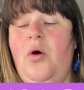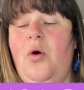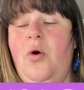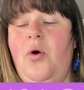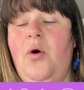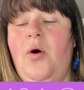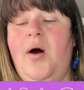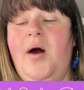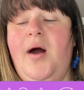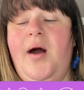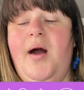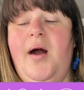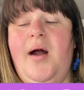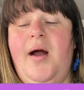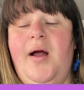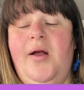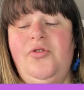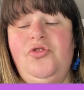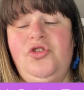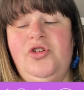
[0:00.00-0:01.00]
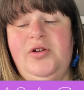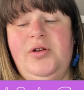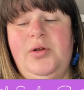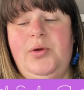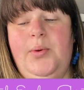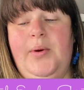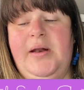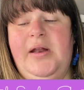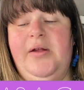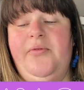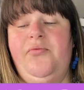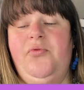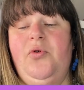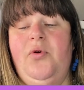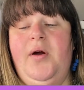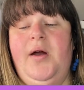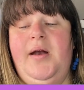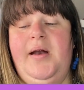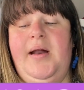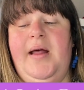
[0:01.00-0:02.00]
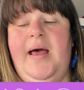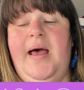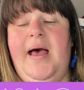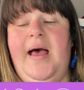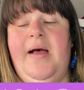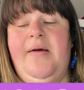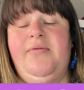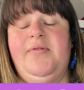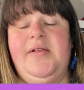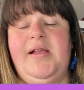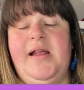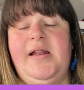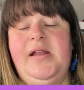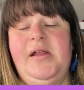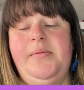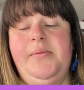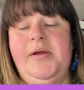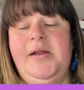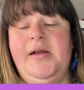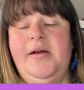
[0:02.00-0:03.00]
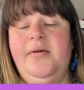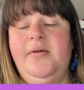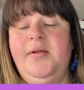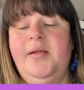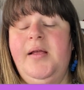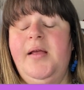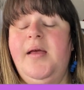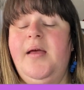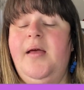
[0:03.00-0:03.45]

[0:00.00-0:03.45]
or 124.5 centimeters,